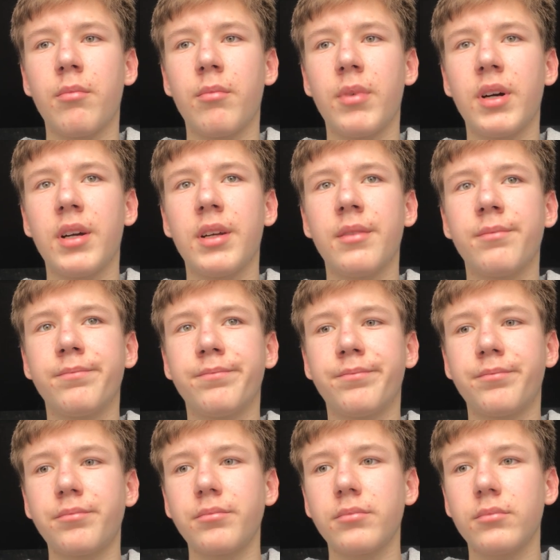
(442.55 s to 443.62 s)
by
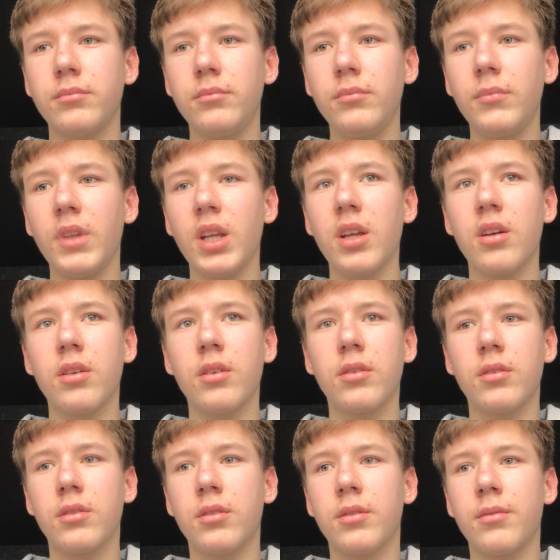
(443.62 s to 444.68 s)

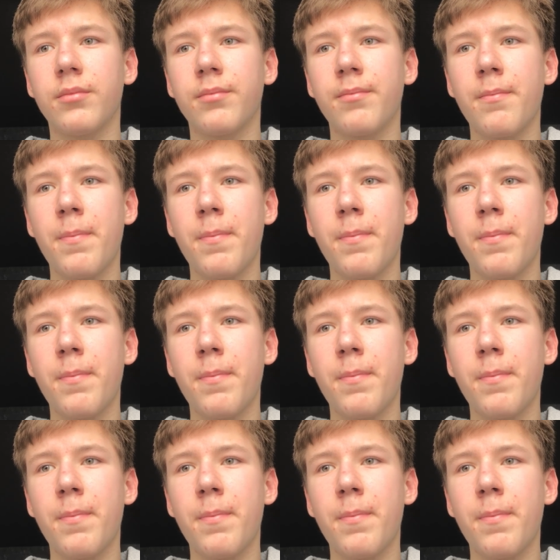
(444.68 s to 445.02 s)
um,